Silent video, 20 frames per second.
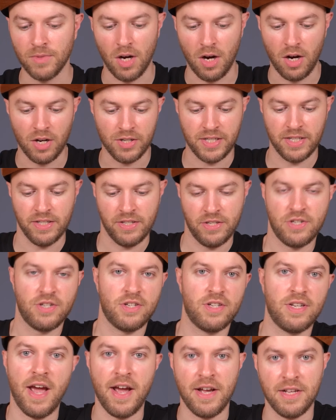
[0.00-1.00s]

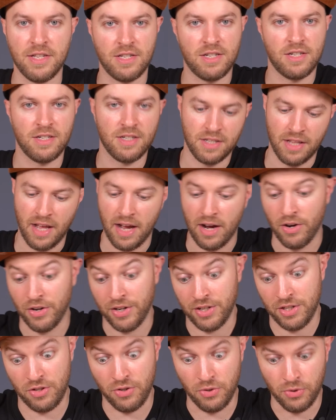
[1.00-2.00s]
artist tests that
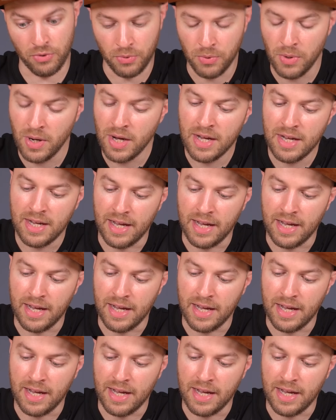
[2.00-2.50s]
artists do.